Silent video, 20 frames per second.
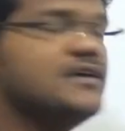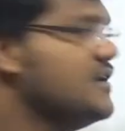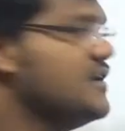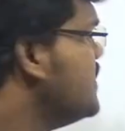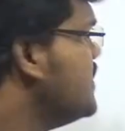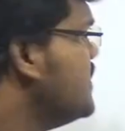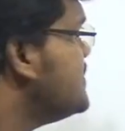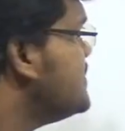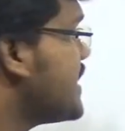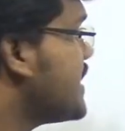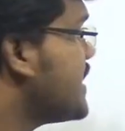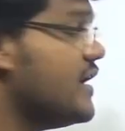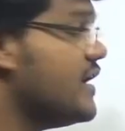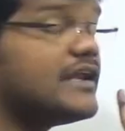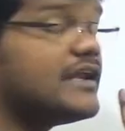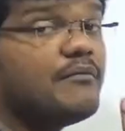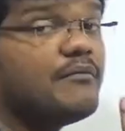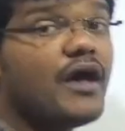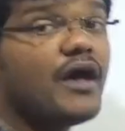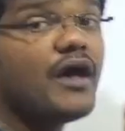In secondary
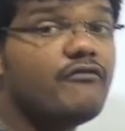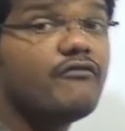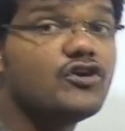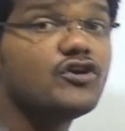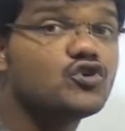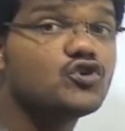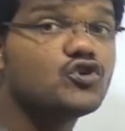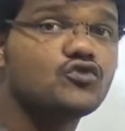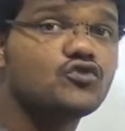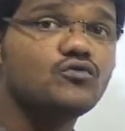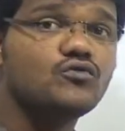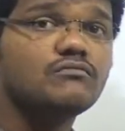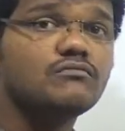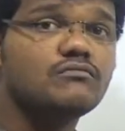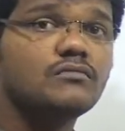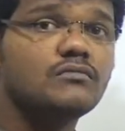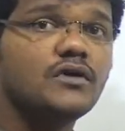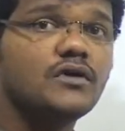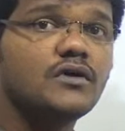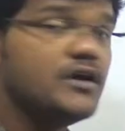I am having two.
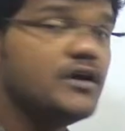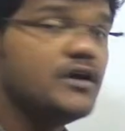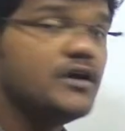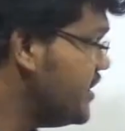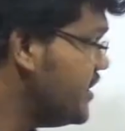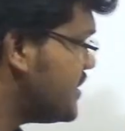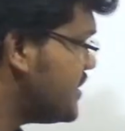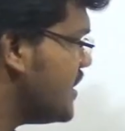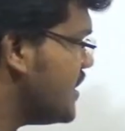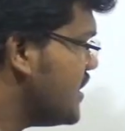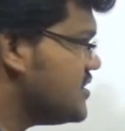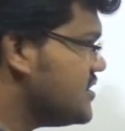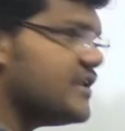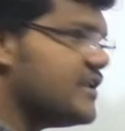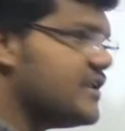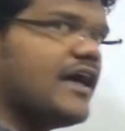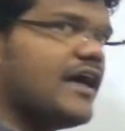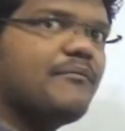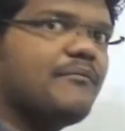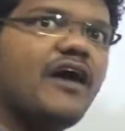In tertiary
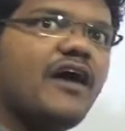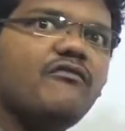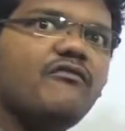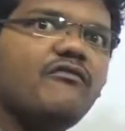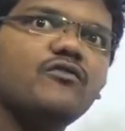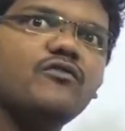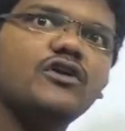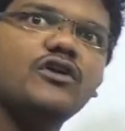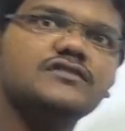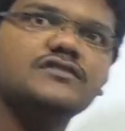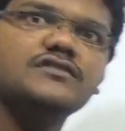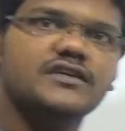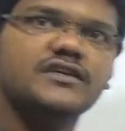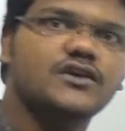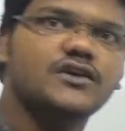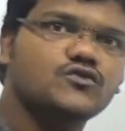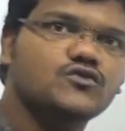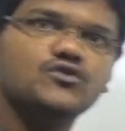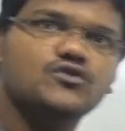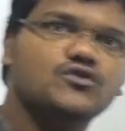I am having what? Three.
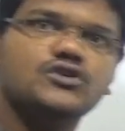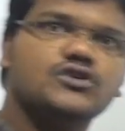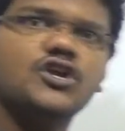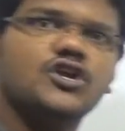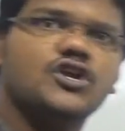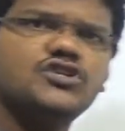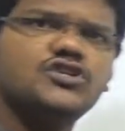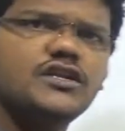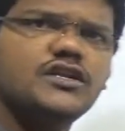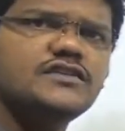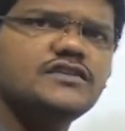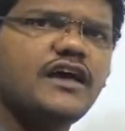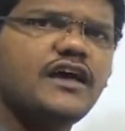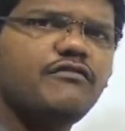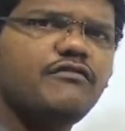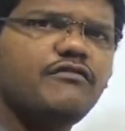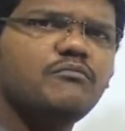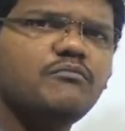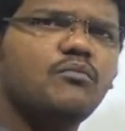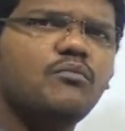So tertiary is
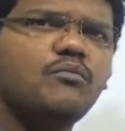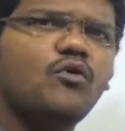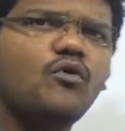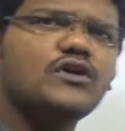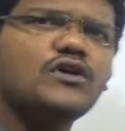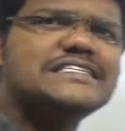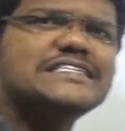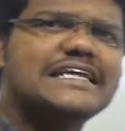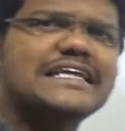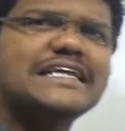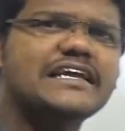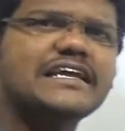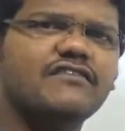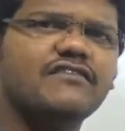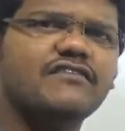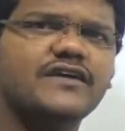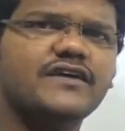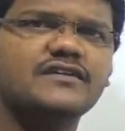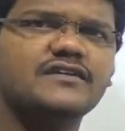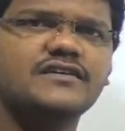having more steric
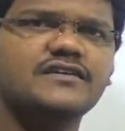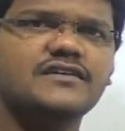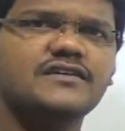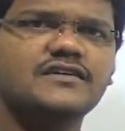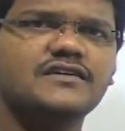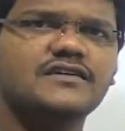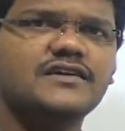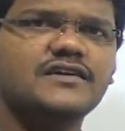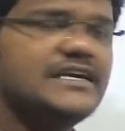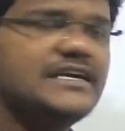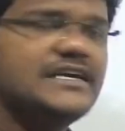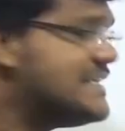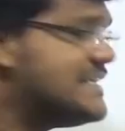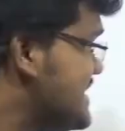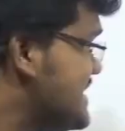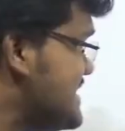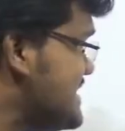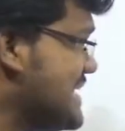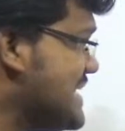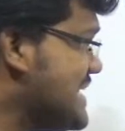effect. It is
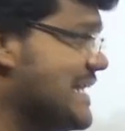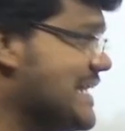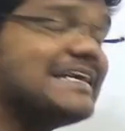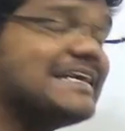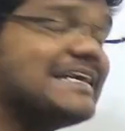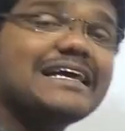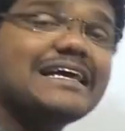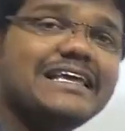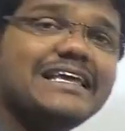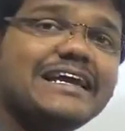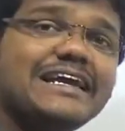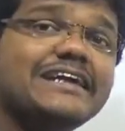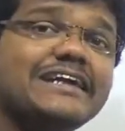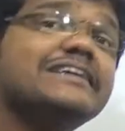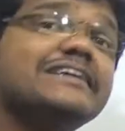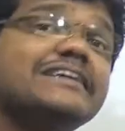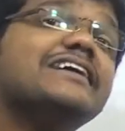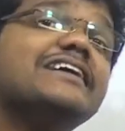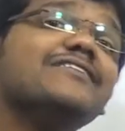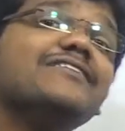sterically
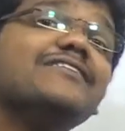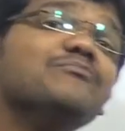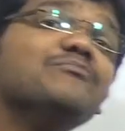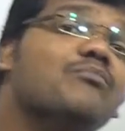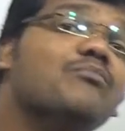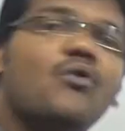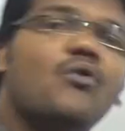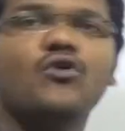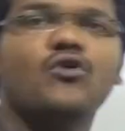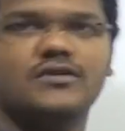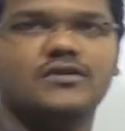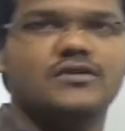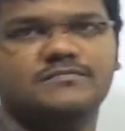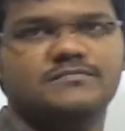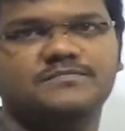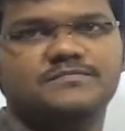hindered more.